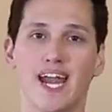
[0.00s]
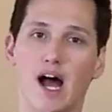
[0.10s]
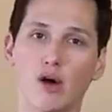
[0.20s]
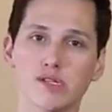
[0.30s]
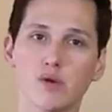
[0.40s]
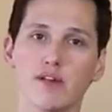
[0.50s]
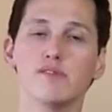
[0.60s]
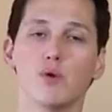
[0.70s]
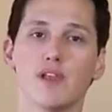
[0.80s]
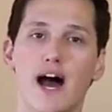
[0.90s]
It also
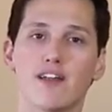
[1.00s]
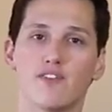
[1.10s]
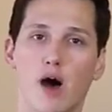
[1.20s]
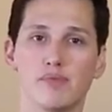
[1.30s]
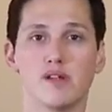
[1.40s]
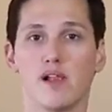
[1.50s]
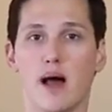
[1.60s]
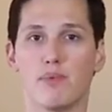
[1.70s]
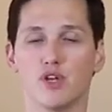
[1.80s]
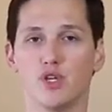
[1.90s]
gives you a lot of upsell
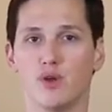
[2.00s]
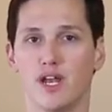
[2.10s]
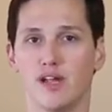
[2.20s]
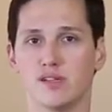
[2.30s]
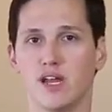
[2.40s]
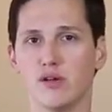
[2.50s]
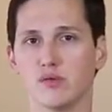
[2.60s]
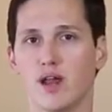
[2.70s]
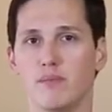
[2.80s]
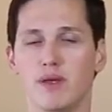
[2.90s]
opportunities, and
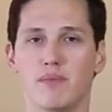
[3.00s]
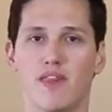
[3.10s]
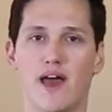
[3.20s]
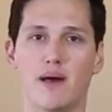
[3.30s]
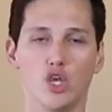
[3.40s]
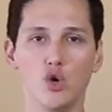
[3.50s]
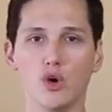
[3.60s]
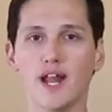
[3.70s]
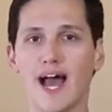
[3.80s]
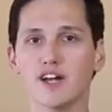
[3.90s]
here's what I mean by that. You
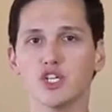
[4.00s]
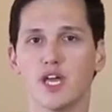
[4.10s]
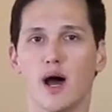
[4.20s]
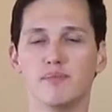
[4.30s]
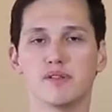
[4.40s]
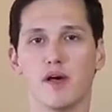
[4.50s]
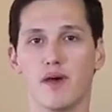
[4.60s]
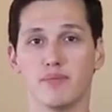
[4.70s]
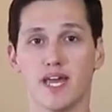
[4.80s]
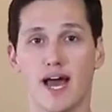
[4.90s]
could actually upsell
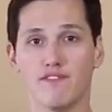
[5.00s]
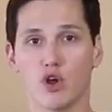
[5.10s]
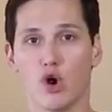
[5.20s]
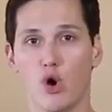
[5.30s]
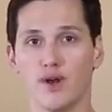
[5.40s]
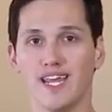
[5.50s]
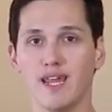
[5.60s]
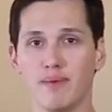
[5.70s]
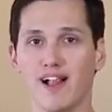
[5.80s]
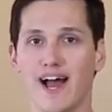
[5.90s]
them to have their own
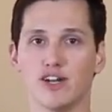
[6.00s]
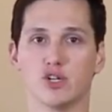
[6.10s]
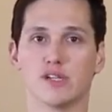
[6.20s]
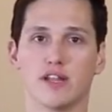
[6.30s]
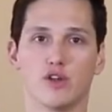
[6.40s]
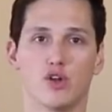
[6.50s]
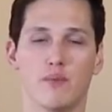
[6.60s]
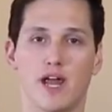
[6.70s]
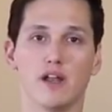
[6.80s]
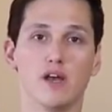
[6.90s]
email address at their
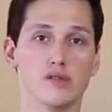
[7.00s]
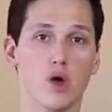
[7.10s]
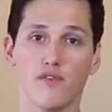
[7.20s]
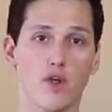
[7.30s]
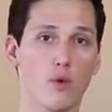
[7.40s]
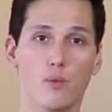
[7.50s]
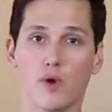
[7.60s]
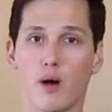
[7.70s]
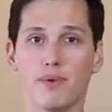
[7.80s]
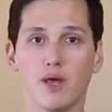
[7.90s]
domain. So if their
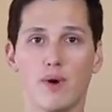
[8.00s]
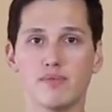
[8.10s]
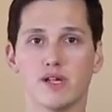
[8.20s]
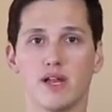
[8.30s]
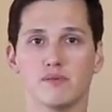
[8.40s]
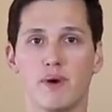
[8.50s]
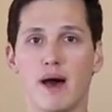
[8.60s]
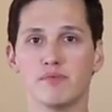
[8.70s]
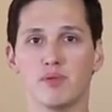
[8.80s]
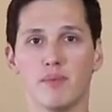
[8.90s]
company website is
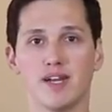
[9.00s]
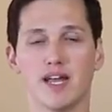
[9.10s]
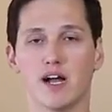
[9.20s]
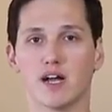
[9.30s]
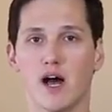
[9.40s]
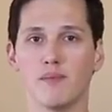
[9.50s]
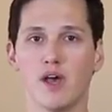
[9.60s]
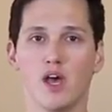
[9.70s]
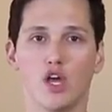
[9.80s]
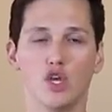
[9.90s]

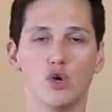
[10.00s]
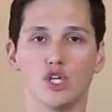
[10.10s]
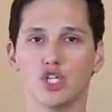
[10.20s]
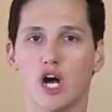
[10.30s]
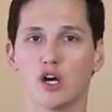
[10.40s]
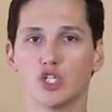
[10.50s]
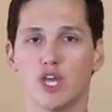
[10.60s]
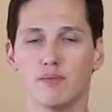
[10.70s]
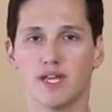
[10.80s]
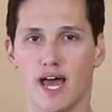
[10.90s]
bobsplumbing.com, you could charge
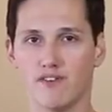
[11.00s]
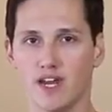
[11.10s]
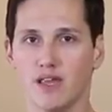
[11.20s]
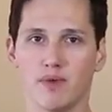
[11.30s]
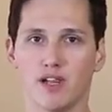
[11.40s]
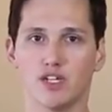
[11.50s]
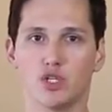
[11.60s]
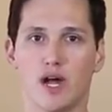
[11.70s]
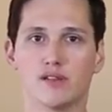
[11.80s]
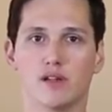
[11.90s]
them to have an email
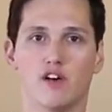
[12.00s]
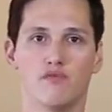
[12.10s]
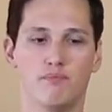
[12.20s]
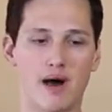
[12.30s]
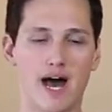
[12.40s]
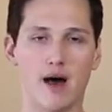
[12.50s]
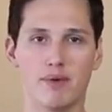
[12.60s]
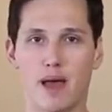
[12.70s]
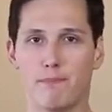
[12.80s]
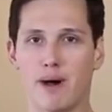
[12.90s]
address of
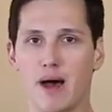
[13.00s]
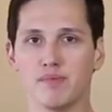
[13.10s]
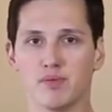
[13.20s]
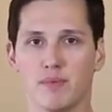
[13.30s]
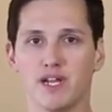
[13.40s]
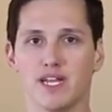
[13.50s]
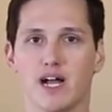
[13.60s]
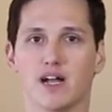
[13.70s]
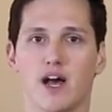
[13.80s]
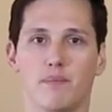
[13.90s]

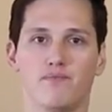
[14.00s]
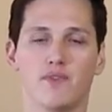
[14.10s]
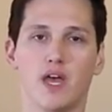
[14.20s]
bob@bobsplumbing.com.